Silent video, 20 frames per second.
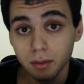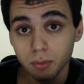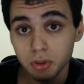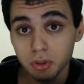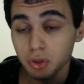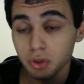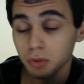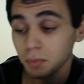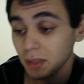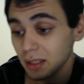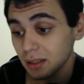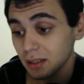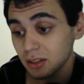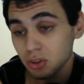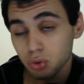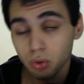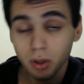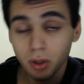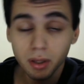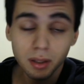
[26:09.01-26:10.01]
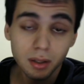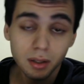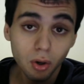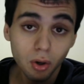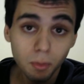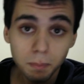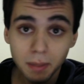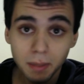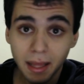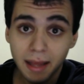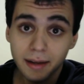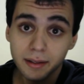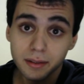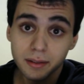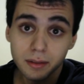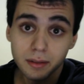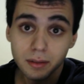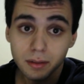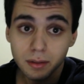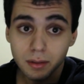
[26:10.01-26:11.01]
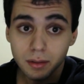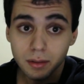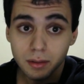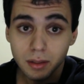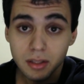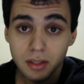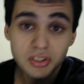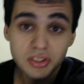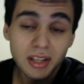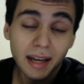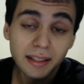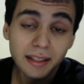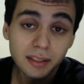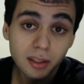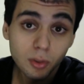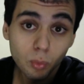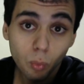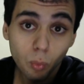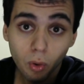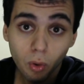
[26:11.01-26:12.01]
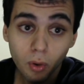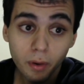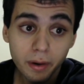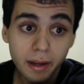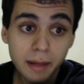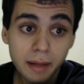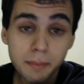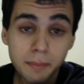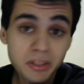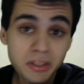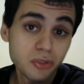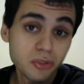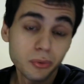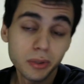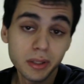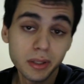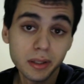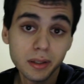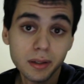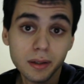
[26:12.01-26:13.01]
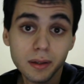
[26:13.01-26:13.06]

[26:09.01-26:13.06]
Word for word: which could mean destroying a whole planet, inciting war and misery.